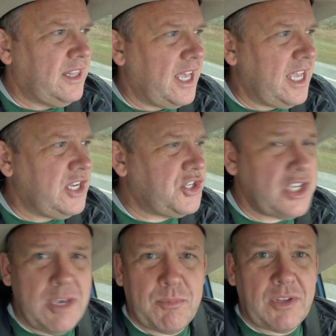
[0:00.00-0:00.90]
they
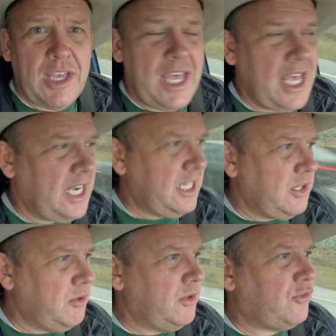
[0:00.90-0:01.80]
shipped a
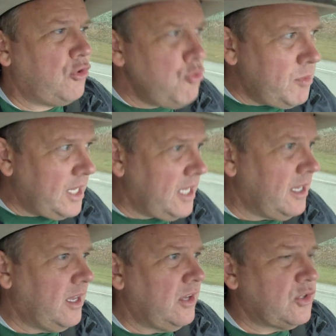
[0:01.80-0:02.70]
head-end unit to me
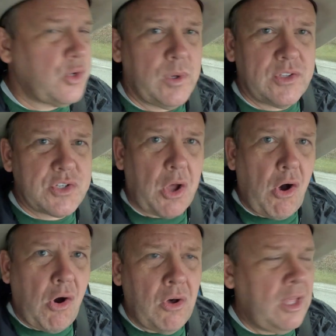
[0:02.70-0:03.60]
to
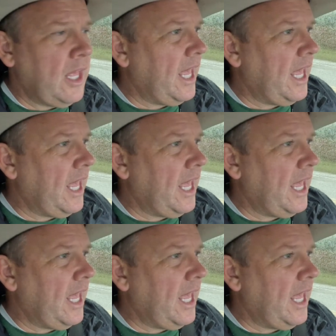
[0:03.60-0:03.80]
install